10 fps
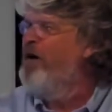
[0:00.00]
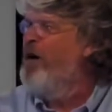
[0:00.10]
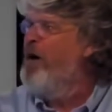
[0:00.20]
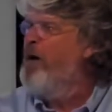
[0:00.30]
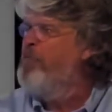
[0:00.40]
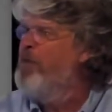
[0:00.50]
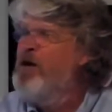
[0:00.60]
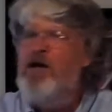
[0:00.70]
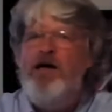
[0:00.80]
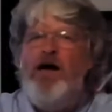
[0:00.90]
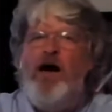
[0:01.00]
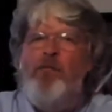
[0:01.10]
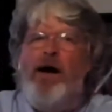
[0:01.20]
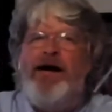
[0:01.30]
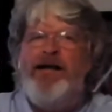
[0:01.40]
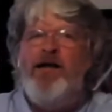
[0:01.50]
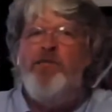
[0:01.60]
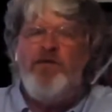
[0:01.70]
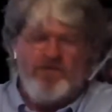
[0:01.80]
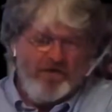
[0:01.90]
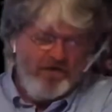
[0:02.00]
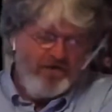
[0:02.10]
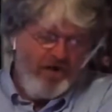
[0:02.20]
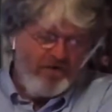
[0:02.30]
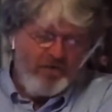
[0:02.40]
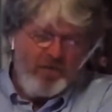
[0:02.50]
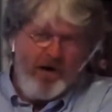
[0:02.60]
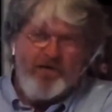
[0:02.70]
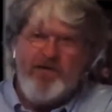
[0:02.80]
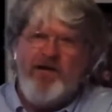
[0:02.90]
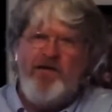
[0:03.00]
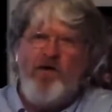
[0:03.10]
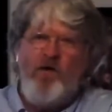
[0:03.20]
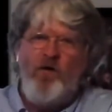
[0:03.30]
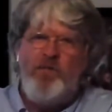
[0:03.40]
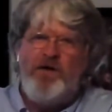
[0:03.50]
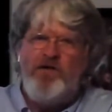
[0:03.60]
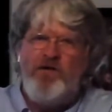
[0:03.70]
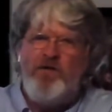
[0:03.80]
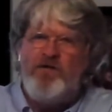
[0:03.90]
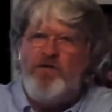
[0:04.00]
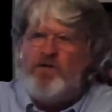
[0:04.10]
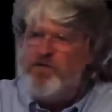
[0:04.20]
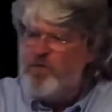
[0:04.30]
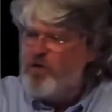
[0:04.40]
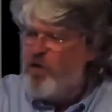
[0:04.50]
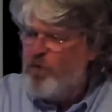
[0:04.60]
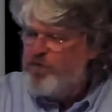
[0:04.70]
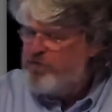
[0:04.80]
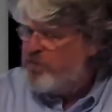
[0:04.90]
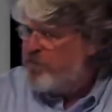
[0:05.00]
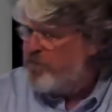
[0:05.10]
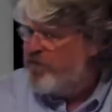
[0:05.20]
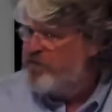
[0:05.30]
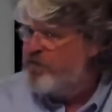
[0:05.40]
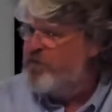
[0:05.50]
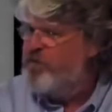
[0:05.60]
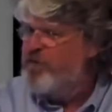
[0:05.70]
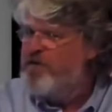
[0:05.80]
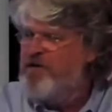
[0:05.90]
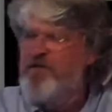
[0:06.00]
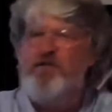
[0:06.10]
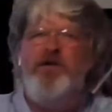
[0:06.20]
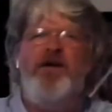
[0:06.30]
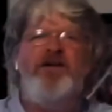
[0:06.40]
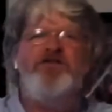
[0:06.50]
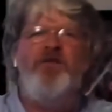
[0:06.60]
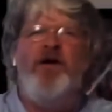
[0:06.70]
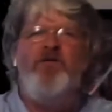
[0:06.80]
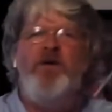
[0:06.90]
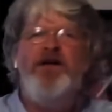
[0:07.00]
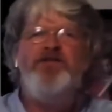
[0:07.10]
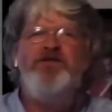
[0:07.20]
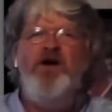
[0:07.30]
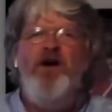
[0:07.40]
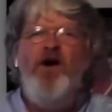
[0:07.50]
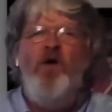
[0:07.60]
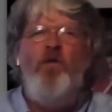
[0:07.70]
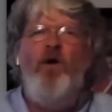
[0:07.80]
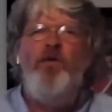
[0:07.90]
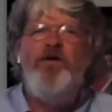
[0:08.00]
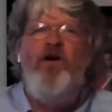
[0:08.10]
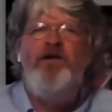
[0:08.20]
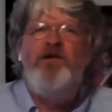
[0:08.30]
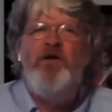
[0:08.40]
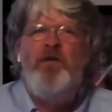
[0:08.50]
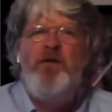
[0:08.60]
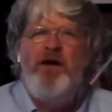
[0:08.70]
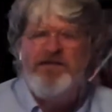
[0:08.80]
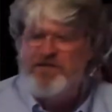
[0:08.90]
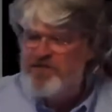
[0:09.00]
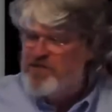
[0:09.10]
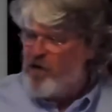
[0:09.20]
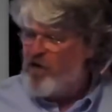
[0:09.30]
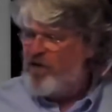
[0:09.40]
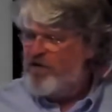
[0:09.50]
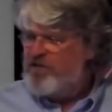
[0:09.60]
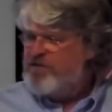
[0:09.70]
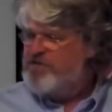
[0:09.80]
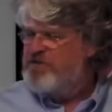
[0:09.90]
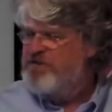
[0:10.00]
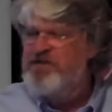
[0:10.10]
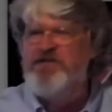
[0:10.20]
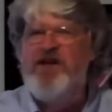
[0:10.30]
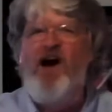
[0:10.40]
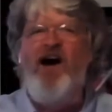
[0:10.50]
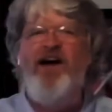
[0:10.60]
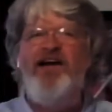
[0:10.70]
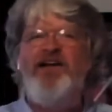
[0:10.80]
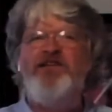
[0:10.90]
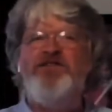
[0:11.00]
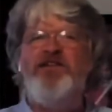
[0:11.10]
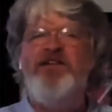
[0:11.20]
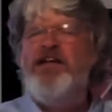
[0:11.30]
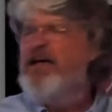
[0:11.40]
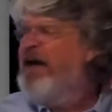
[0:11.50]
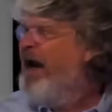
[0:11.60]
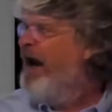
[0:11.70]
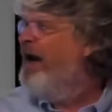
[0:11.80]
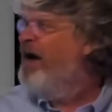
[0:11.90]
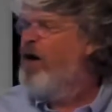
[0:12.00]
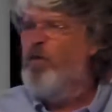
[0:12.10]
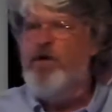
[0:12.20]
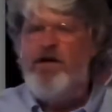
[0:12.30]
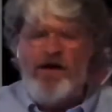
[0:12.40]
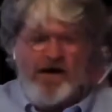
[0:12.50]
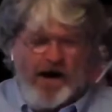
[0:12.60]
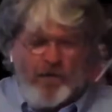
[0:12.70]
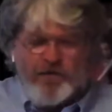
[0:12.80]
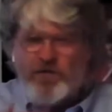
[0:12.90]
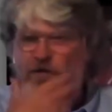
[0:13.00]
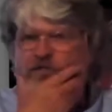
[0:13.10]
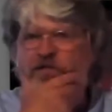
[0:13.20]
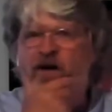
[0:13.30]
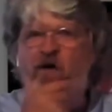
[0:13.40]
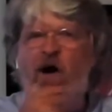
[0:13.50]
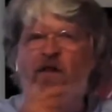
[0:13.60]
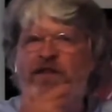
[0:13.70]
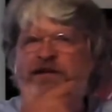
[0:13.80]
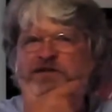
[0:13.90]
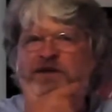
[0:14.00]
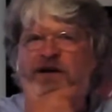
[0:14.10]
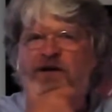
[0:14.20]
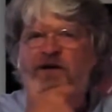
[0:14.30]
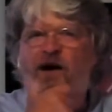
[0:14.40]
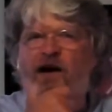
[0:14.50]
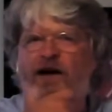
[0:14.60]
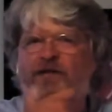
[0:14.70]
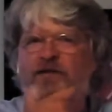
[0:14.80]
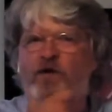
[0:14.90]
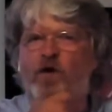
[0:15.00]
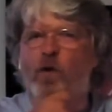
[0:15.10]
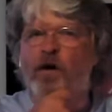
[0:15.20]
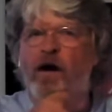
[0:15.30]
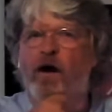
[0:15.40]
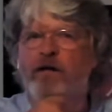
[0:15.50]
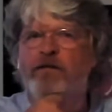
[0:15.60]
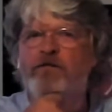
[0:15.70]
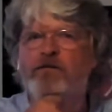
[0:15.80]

Um, my name is uh, Dr. Briley. Then I'll be your your sort of host, your professor for the for the next five weeks. While we talk a little bit about the stars and the skies and and how we uh, how we sort of figure out things then uh, that are going on